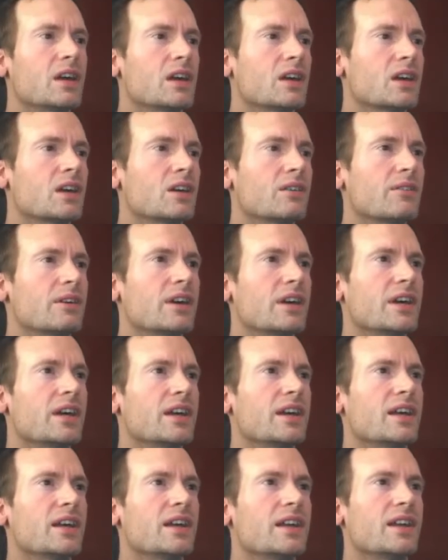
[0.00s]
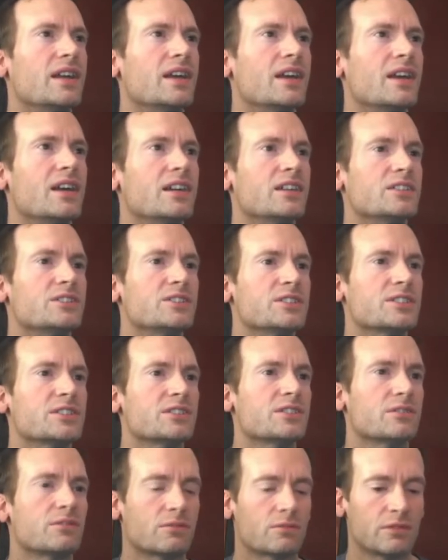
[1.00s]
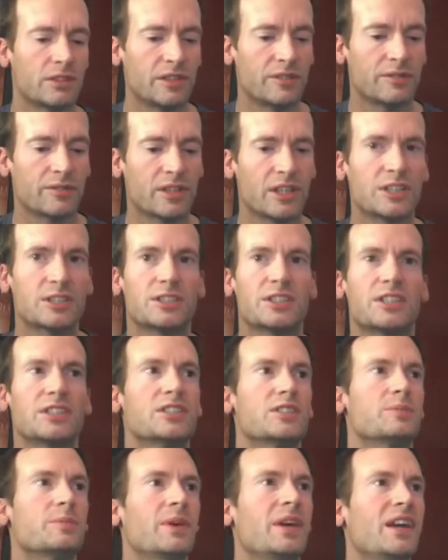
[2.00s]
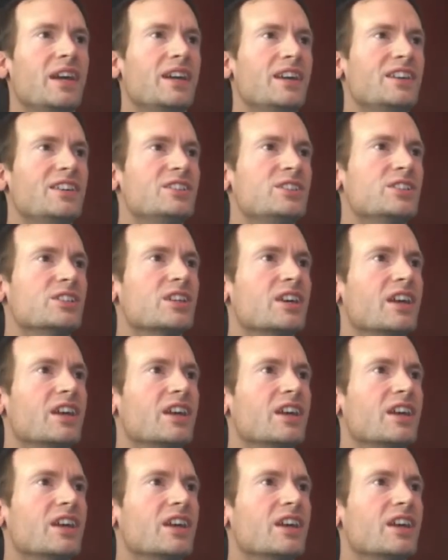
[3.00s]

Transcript: go ahead and just refresh this page,